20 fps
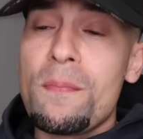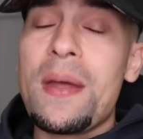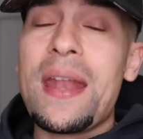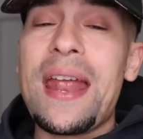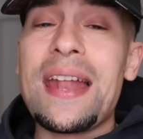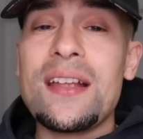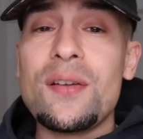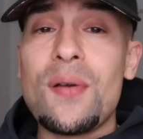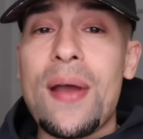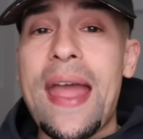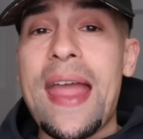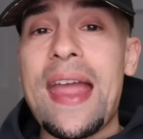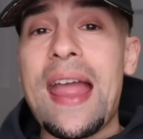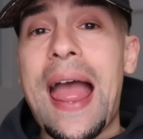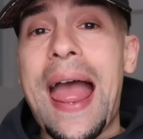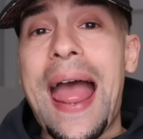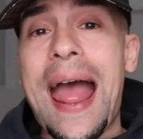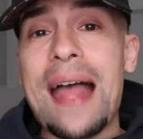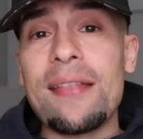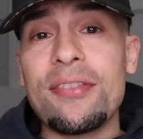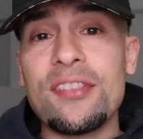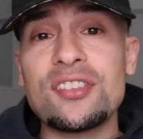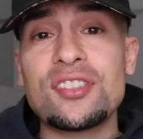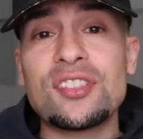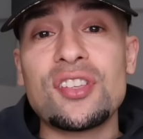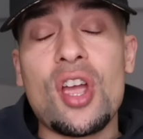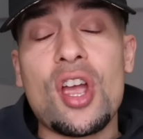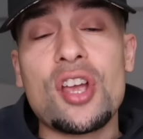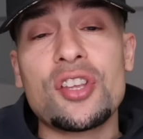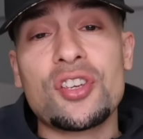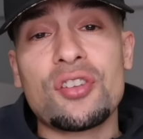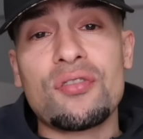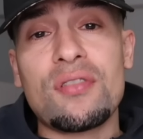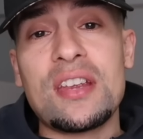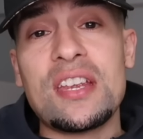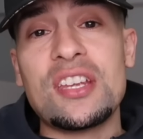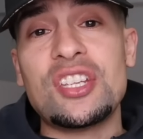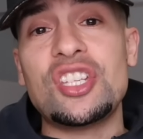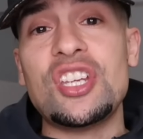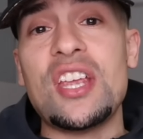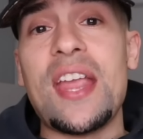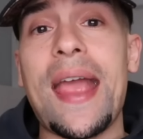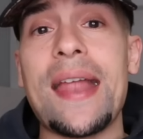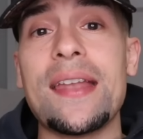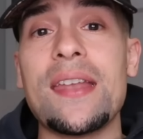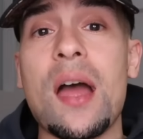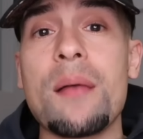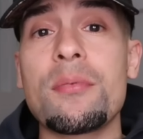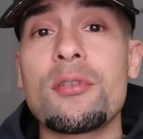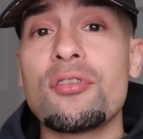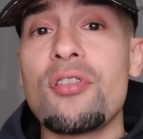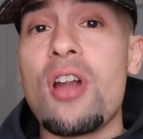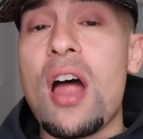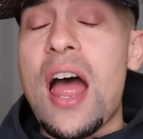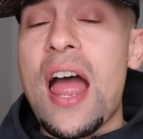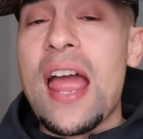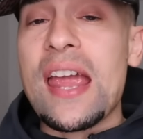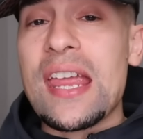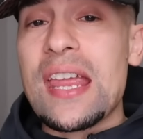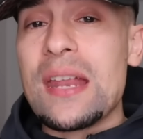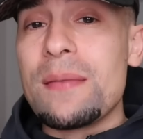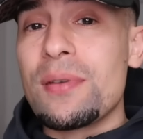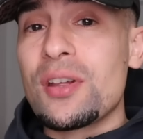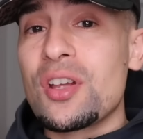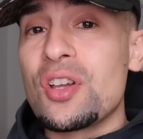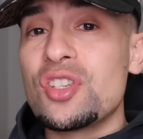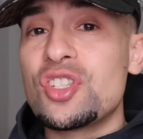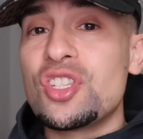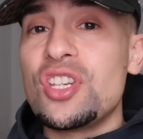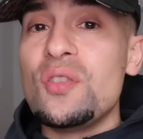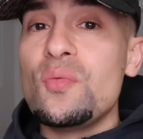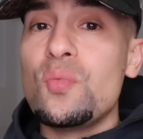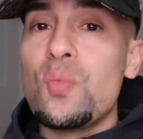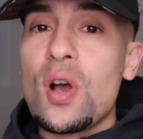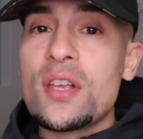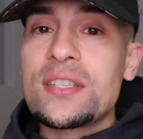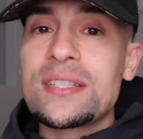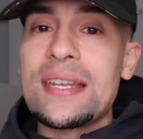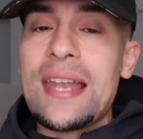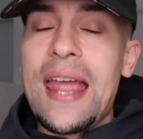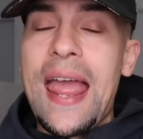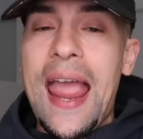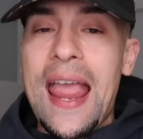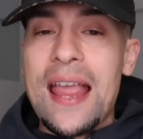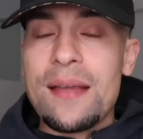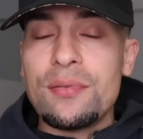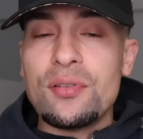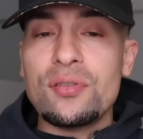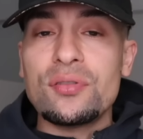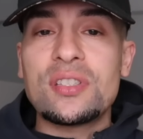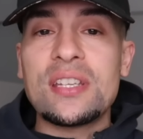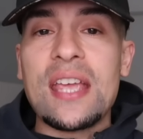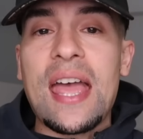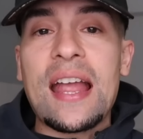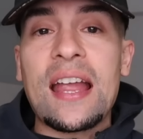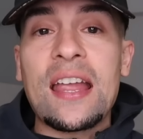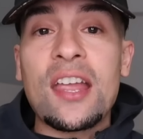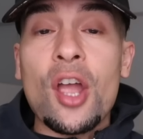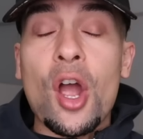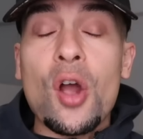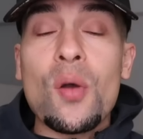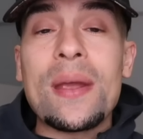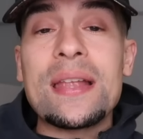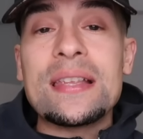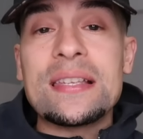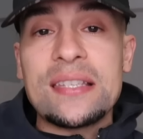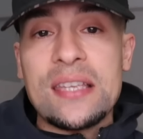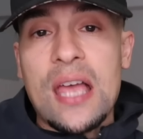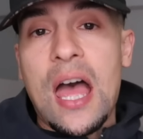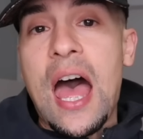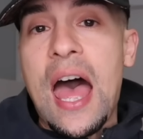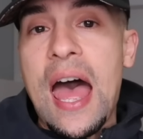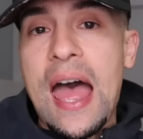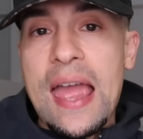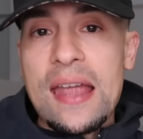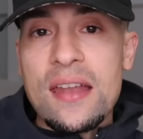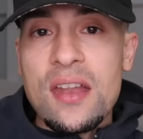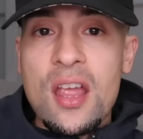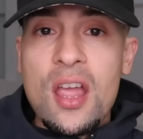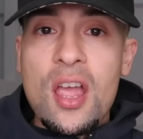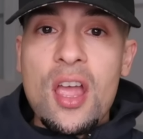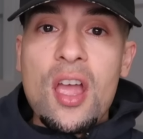But anyway, at the surgery, she ended up crying because she wasn't able to go inside